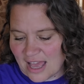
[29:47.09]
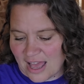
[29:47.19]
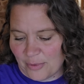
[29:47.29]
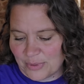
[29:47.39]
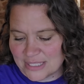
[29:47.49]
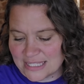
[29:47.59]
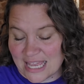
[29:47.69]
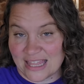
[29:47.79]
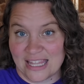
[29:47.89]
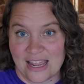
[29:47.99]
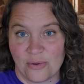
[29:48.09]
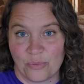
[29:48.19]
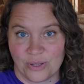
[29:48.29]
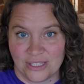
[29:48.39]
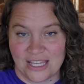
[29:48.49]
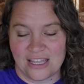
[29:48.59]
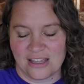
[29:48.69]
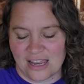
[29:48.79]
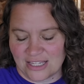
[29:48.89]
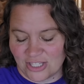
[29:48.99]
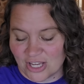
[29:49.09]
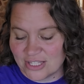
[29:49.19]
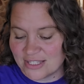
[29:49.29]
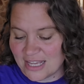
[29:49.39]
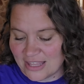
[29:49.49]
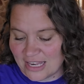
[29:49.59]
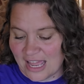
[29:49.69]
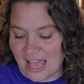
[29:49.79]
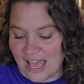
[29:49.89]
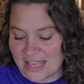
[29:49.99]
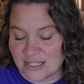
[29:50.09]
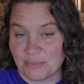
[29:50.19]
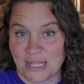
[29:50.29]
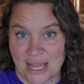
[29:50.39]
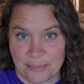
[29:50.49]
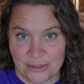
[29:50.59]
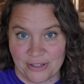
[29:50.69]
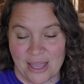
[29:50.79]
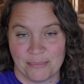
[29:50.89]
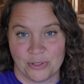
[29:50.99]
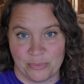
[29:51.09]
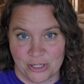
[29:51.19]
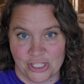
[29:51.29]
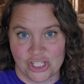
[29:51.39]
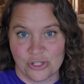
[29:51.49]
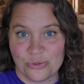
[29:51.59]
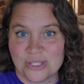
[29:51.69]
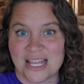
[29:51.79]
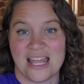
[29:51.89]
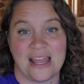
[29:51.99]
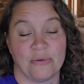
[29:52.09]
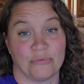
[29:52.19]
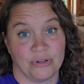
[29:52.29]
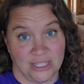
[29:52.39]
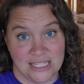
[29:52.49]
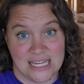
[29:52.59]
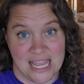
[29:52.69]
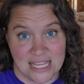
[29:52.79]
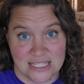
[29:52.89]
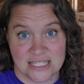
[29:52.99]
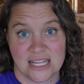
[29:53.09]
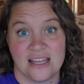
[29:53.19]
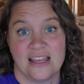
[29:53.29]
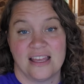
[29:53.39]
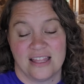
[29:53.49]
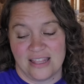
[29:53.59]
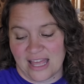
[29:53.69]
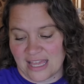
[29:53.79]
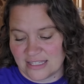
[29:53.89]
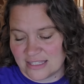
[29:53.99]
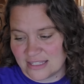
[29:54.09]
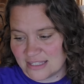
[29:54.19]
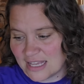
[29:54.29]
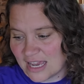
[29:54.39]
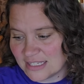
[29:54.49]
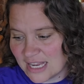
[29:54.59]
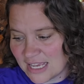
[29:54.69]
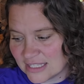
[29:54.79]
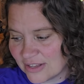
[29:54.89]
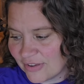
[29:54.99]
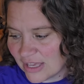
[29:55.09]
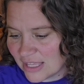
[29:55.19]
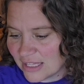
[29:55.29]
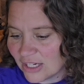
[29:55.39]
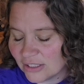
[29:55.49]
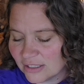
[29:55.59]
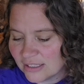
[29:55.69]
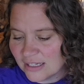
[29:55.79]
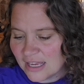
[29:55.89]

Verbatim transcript: I will say that it really, it does say that it has blackberry and blueberry juice and I really taste that's that taste of it in there.